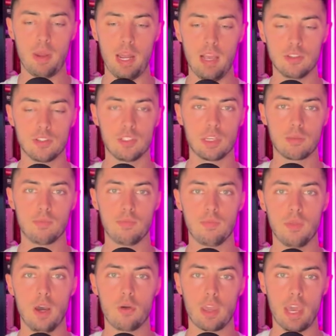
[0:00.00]
at us. I was like,
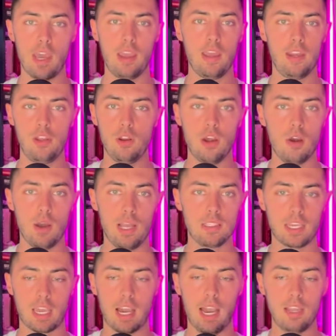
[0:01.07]
okay. And you know, as
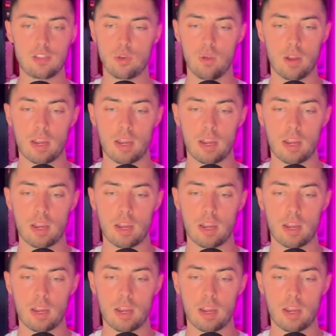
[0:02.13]
like a high schooler,